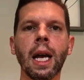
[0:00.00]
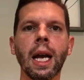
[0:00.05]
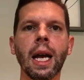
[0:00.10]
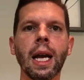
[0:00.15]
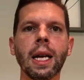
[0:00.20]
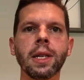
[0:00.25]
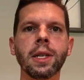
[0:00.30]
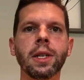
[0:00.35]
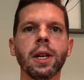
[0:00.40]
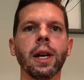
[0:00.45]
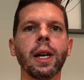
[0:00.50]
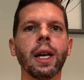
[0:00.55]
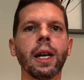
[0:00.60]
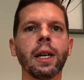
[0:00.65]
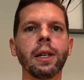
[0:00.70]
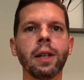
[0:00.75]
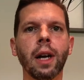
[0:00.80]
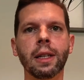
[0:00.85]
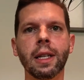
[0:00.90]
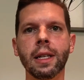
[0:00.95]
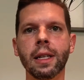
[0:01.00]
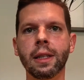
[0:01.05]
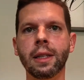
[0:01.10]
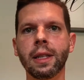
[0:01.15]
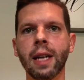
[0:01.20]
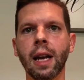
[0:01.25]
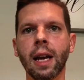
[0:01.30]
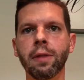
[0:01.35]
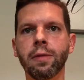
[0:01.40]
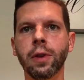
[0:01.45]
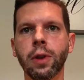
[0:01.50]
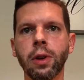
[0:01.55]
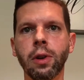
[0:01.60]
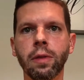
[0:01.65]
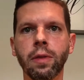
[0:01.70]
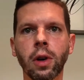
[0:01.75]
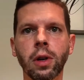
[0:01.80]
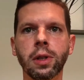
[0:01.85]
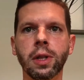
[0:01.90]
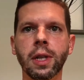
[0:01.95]
A study conducted at Stanford
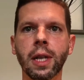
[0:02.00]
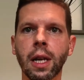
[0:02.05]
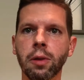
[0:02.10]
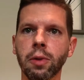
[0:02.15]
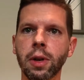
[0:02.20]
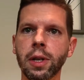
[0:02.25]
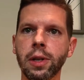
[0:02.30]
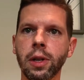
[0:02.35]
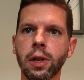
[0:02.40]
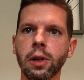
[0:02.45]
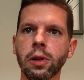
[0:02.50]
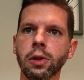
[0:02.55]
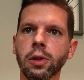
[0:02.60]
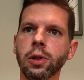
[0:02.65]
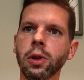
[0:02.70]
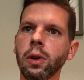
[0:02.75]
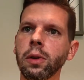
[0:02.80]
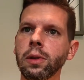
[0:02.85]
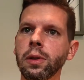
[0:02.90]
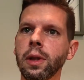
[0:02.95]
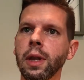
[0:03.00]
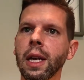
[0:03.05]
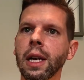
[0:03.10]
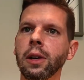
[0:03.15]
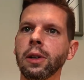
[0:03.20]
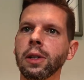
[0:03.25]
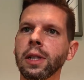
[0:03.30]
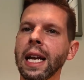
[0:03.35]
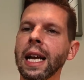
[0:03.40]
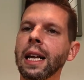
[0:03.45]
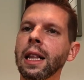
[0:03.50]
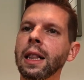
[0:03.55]
University in recent years shows there is a